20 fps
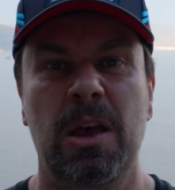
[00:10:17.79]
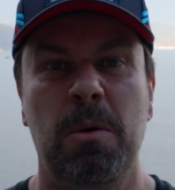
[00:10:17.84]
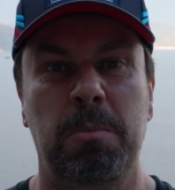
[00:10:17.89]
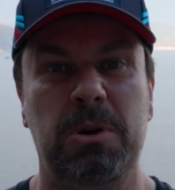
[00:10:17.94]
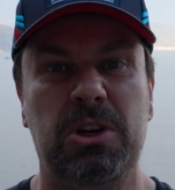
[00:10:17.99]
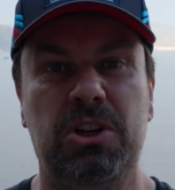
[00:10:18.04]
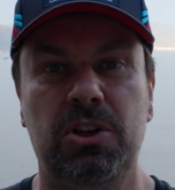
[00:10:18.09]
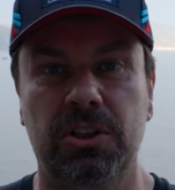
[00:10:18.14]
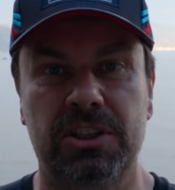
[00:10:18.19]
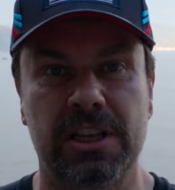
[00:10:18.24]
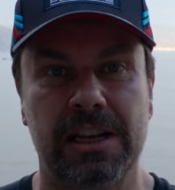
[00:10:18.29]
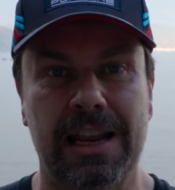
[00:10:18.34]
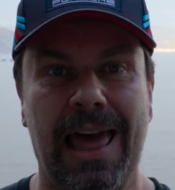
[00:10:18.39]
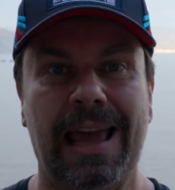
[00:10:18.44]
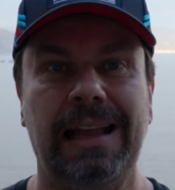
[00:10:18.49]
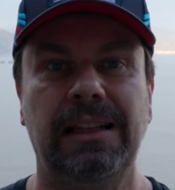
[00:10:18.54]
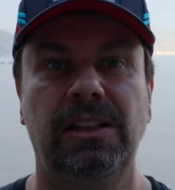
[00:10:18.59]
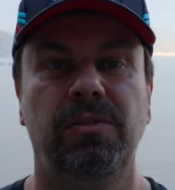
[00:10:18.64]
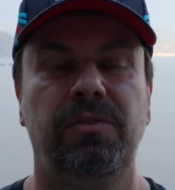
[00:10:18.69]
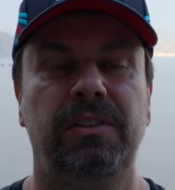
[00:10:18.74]
Be sure to
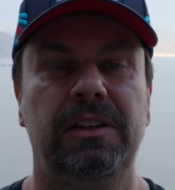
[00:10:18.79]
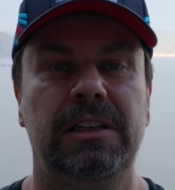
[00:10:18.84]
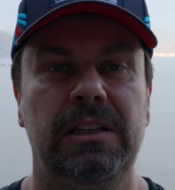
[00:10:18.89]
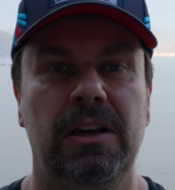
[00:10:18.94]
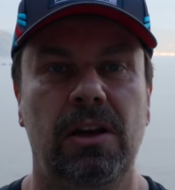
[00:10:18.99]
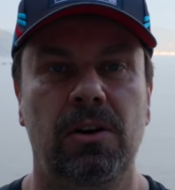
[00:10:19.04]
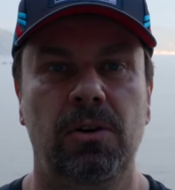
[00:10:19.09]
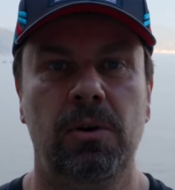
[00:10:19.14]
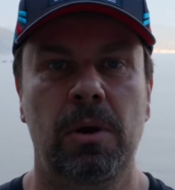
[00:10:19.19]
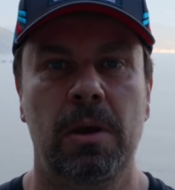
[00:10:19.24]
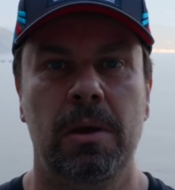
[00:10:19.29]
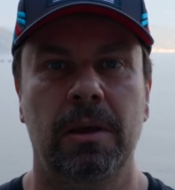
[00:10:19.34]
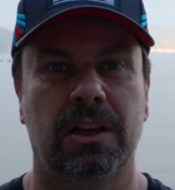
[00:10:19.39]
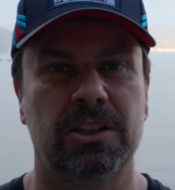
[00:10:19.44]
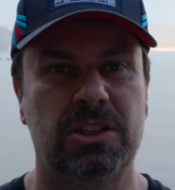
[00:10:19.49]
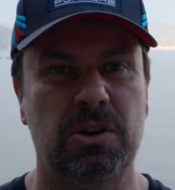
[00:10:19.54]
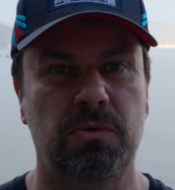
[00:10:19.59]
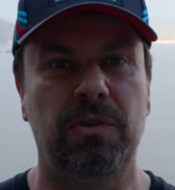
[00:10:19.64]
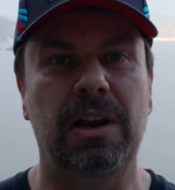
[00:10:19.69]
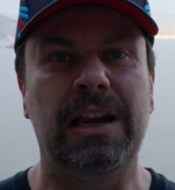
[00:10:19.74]
like the video
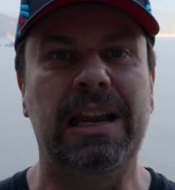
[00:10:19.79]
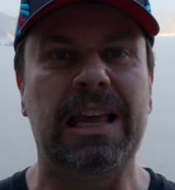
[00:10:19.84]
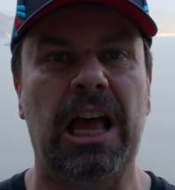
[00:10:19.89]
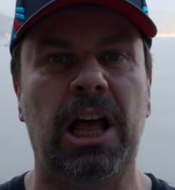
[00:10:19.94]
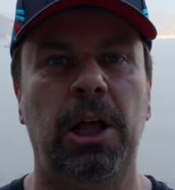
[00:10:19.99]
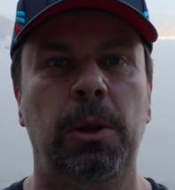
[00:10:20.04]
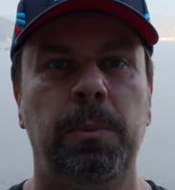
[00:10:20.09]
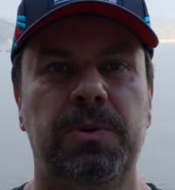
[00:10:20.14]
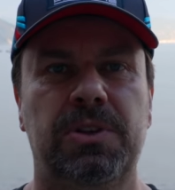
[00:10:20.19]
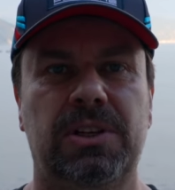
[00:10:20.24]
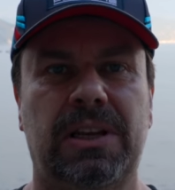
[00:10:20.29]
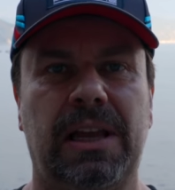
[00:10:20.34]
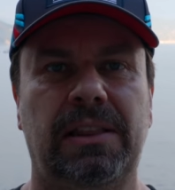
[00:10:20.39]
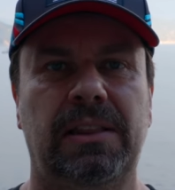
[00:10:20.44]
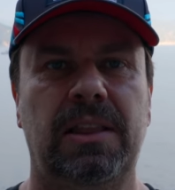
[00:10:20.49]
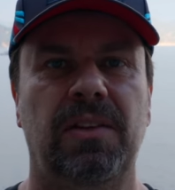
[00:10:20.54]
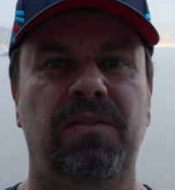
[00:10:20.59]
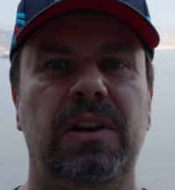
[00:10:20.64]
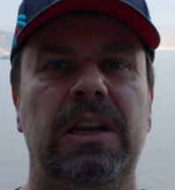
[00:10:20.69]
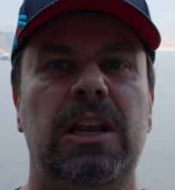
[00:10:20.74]
because it really helps
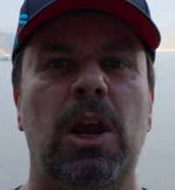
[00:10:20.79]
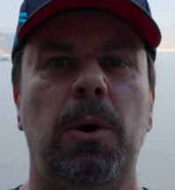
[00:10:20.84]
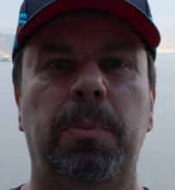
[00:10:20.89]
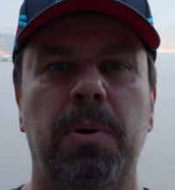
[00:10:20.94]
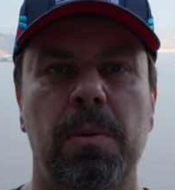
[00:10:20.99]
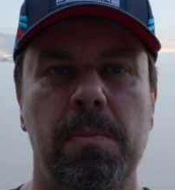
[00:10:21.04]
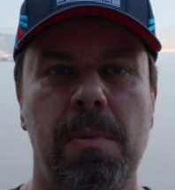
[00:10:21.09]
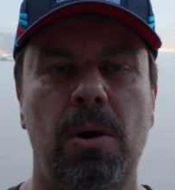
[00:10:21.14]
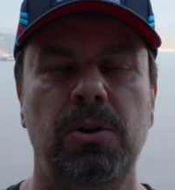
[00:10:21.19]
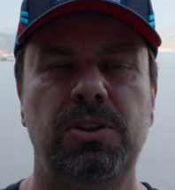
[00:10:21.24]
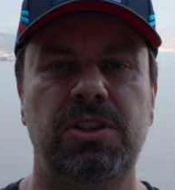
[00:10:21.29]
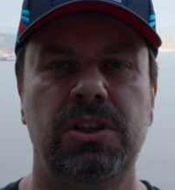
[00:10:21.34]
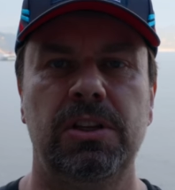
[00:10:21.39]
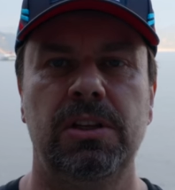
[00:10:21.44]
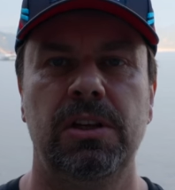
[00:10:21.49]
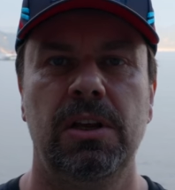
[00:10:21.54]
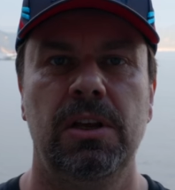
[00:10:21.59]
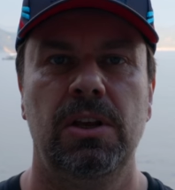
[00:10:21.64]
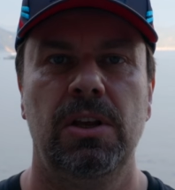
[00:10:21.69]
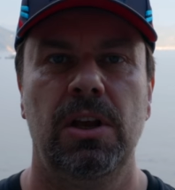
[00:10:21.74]
get the video promoted
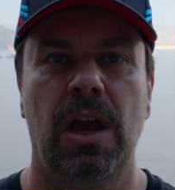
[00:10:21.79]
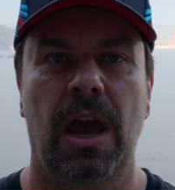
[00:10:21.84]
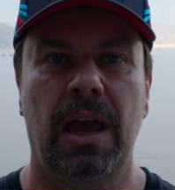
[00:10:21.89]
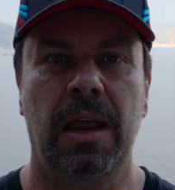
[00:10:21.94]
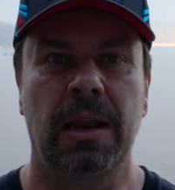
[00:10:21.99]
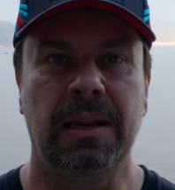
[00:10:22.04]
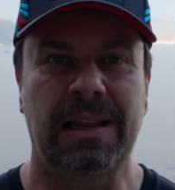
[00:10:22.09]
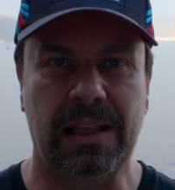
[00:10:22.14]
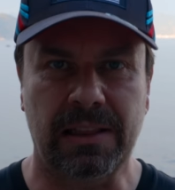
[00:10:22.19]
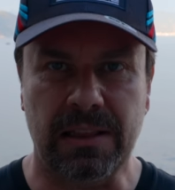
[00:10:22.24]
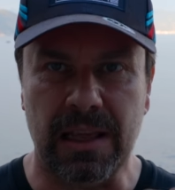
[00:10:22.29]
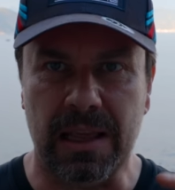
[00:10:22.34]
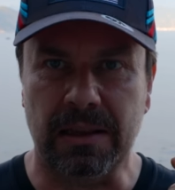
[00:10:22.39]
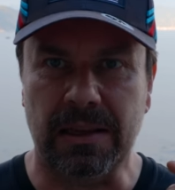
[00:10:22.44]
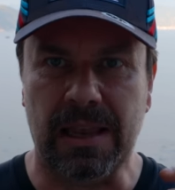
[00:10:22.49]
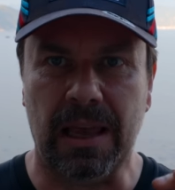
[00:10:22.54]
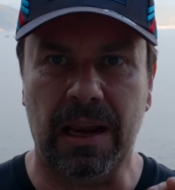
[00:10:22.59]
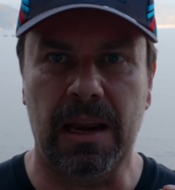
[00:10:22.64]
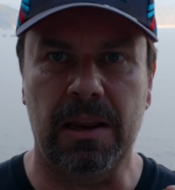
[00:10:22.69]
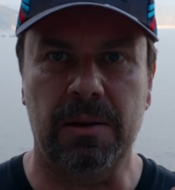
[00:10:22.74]
and get
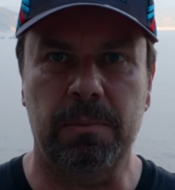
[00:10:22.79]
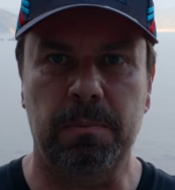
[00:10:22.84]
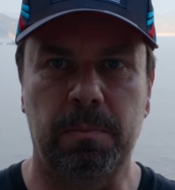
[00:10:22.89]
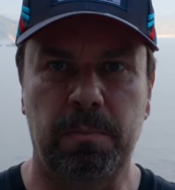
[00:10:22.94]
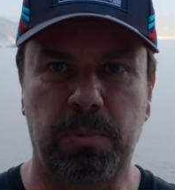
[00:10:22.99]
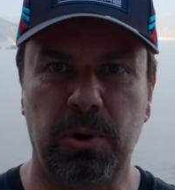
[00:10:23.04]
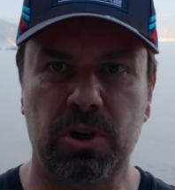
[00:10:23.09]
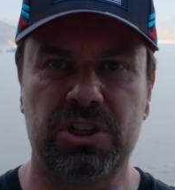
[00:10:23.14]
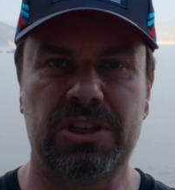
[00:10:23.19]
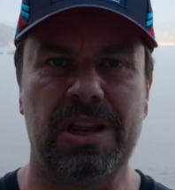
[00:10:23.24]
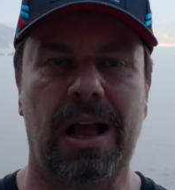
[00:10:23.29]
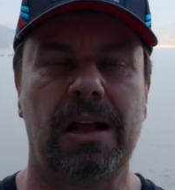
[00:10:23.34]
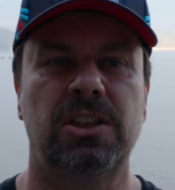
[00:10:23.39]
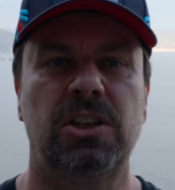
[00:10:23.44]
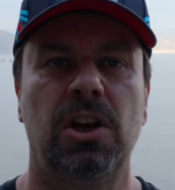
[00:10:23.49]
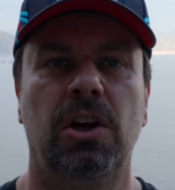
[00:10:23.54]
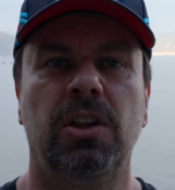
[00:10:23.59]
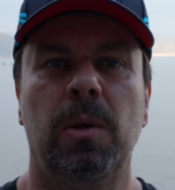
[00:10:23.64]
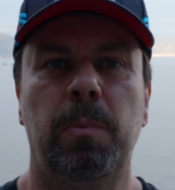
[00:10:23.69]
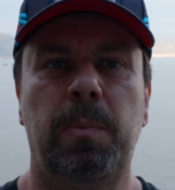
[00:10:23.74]
it pushed out
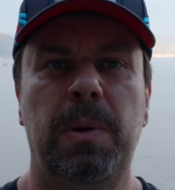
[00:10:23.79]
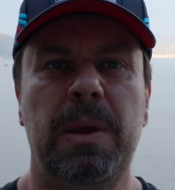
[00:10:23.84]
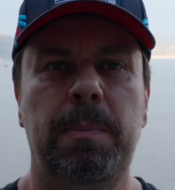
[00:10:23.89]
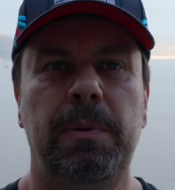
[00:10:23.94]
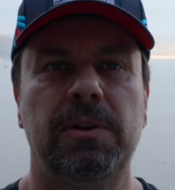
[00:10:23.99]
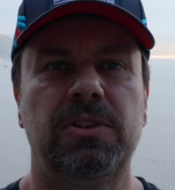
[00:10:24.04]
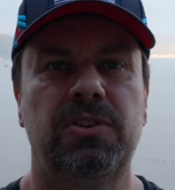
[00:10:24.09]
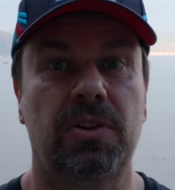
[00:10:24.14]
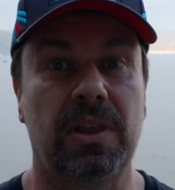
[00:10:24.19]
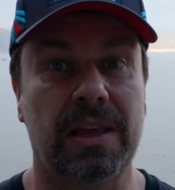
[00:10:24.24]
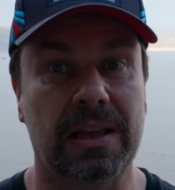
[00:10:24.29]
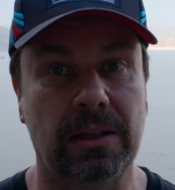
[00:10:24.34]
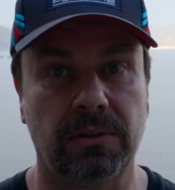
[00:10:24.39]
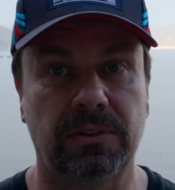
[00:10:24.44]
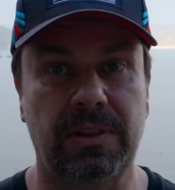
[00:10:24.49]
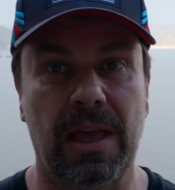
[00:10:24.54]
to other people so they